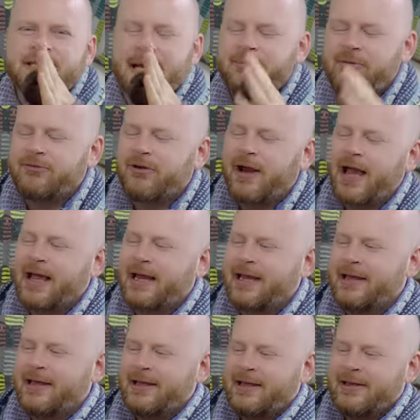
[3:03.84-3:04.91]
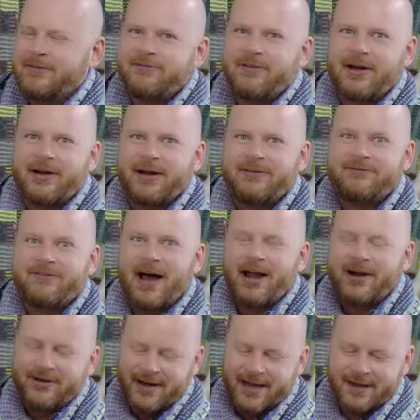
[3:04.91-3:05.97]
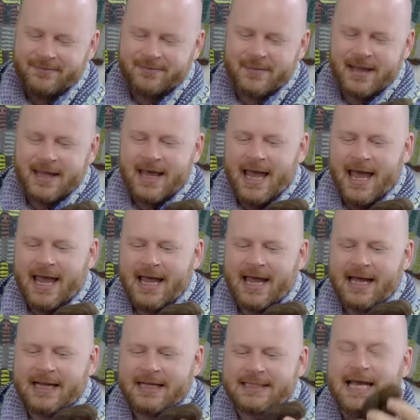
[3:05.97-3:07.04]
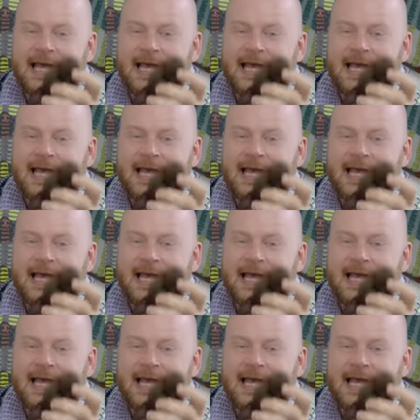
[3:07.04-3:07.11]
type of red, very fiery. And